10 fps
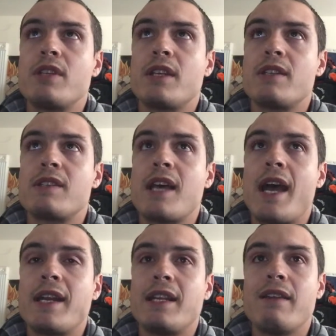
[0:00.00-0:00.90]

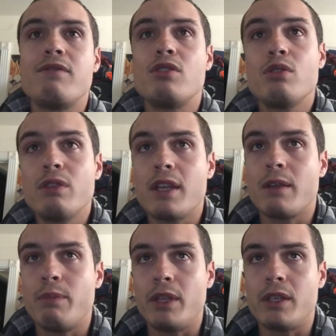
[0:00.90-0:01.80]
inside gives you the
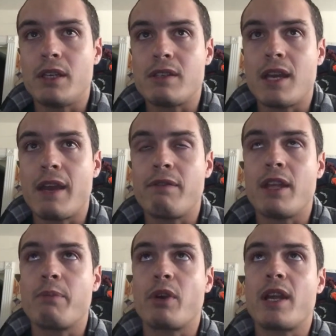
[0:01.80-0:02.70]
ability to have the
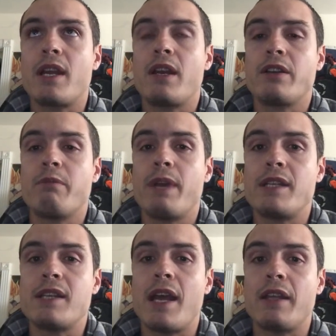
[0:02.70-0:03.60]
upper hand on your
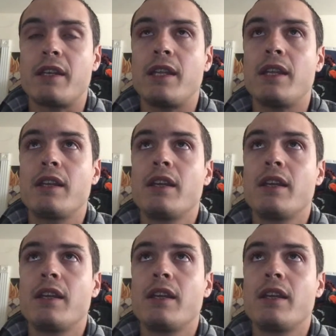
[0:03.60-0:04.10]
mentality?